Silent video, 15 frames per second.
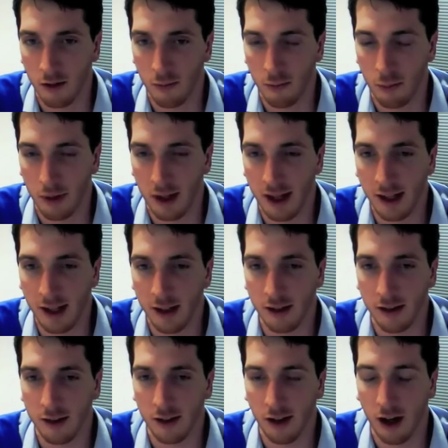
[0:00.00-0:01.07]

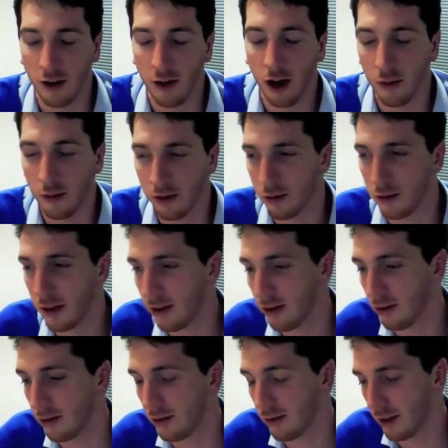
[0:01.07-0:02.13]
players, I was always
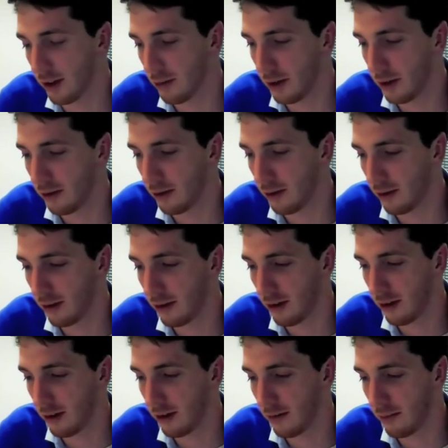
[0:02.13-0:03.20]
sort of, I suppose,
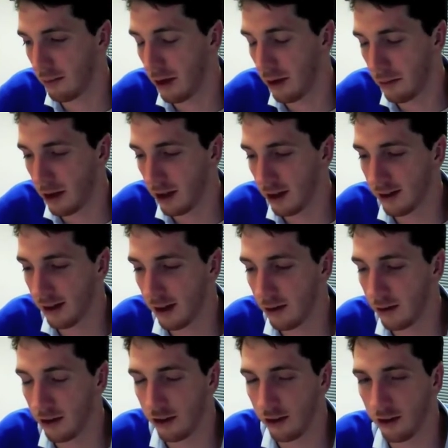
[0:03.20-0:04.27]
my mindset
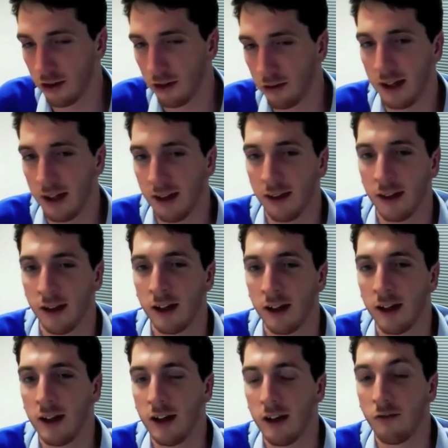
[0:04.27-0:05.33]
always used to be that
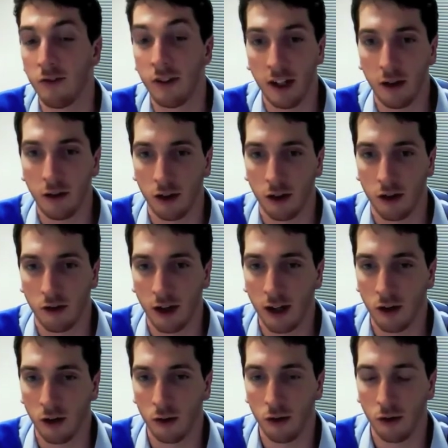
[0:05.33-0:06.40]
video is a
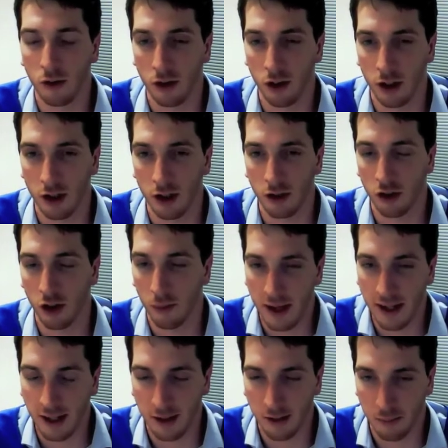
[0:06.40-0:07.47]
great tool to stop
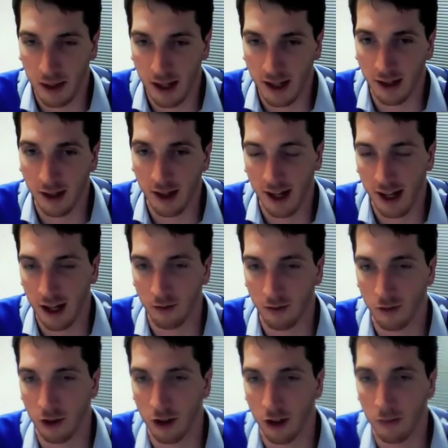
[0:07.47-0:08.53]
any debate. At
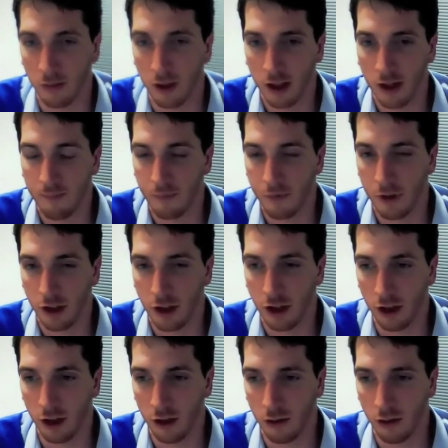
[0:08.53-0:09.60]
halftime,
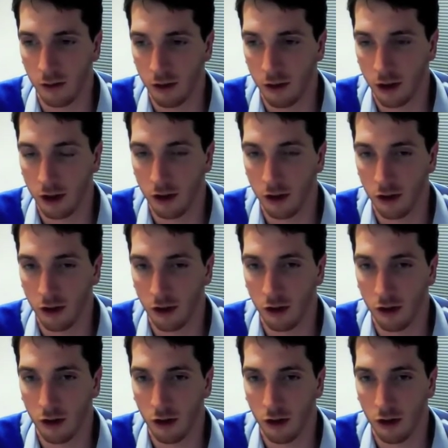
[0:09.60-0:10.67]
you can
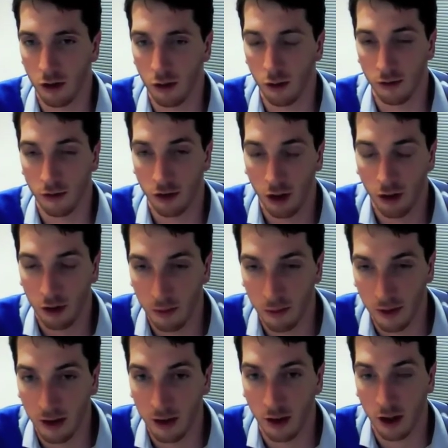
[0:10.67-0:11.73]
sort of show
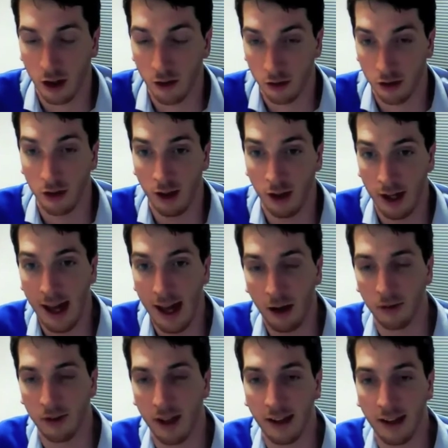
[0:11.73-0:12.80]
something that the coach that
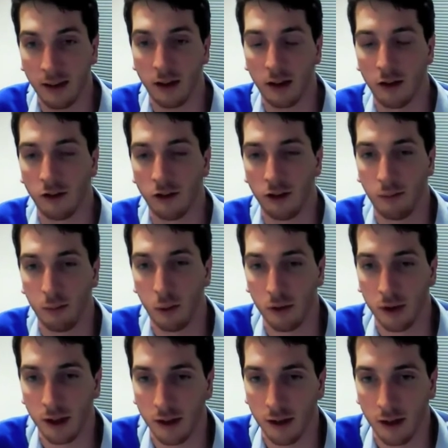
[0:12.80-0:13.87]
helps aid the coach's
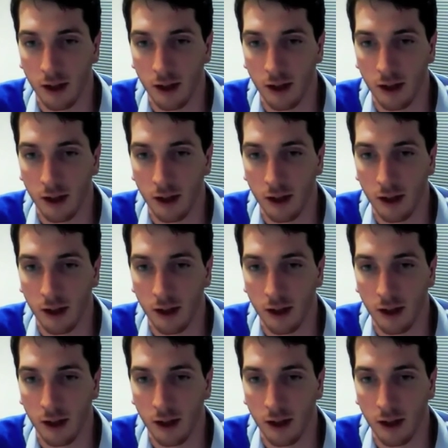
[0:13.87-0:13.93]
point,